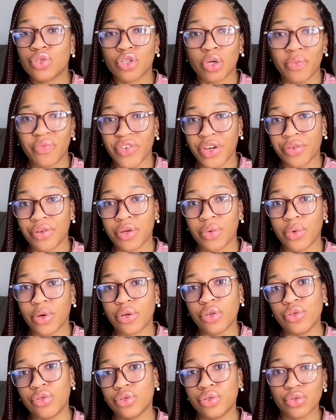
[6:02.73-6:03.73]
some very
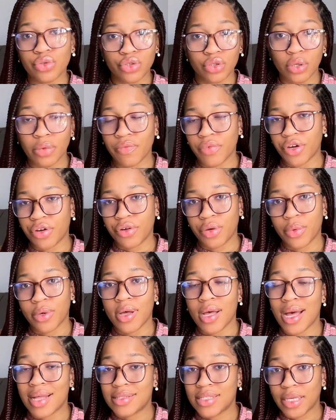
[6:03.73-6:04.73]
well. You don't know some very
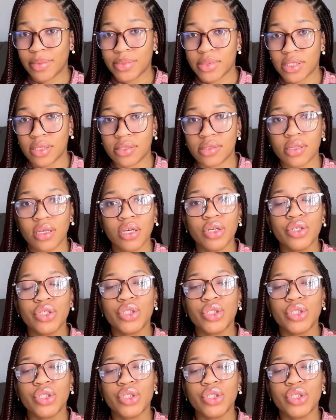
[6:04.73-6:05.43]
well. Attempt it.